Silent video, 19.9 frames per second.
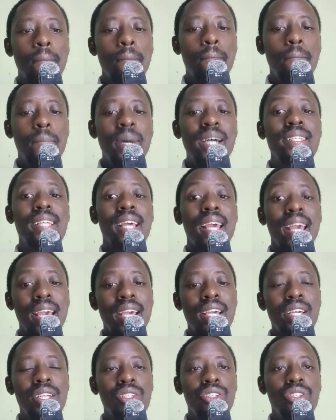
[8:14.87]
but
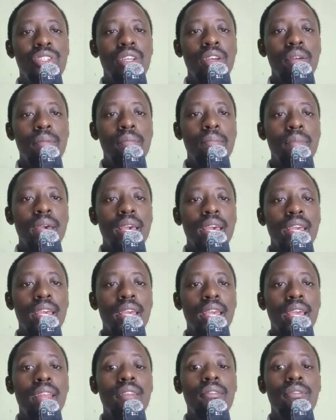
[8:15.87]
age
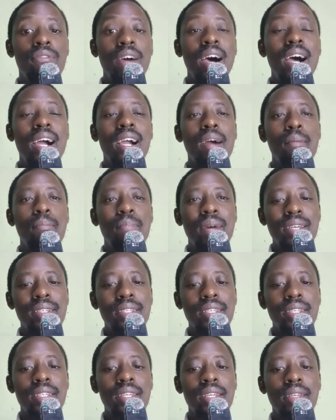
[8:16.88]
may infer
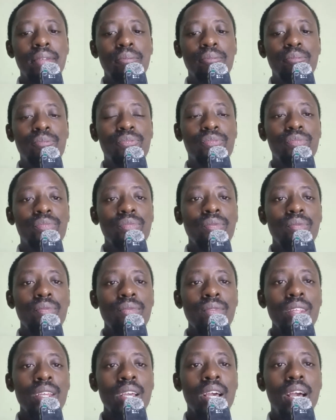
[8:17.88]
capacity.
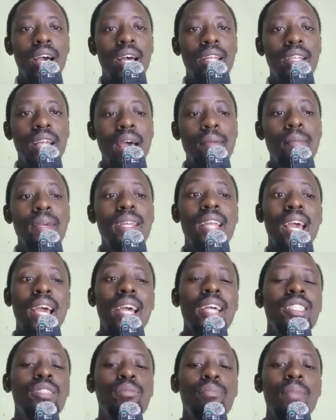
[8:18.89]

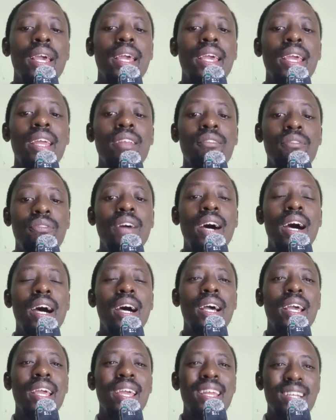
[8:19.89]
Age may
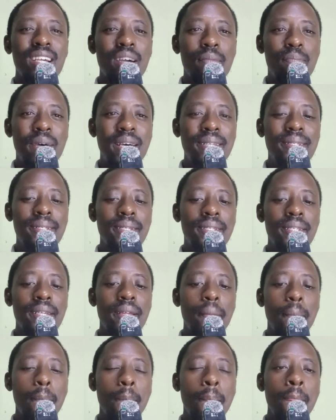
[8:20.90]
infer incapacity.
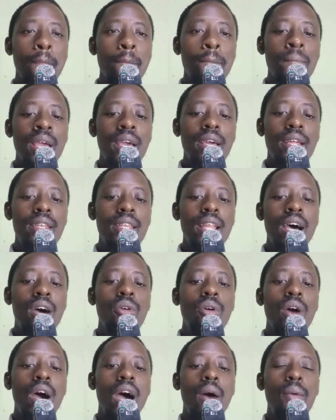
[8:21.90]

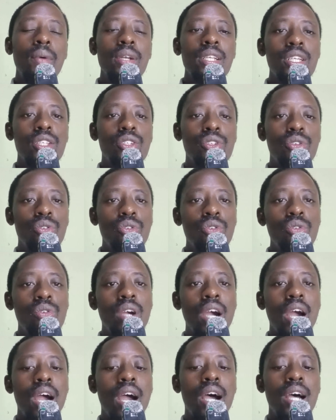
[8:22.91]
Now, I want us to
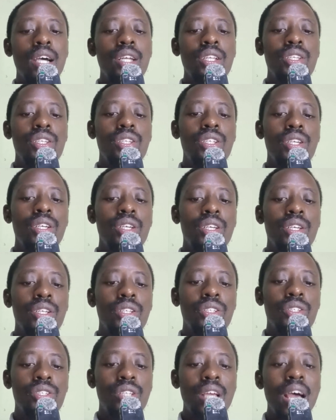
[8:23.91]
look at
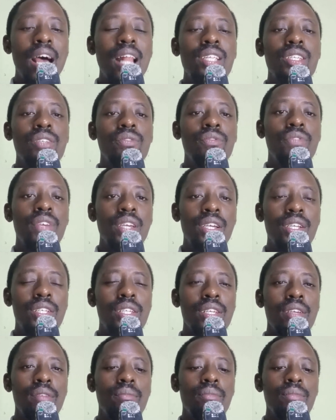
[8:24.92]
child
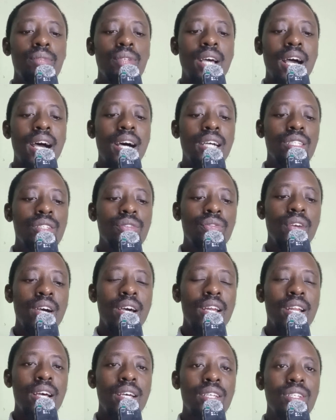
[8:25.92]
victims as
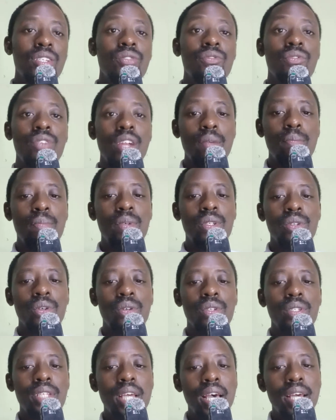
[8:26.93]
far as rape is
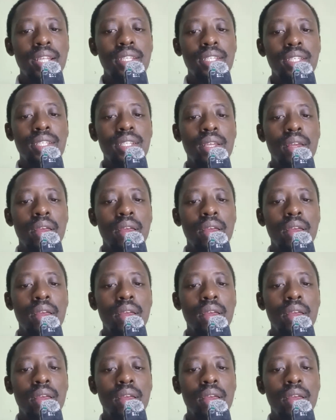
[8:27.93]
concerned.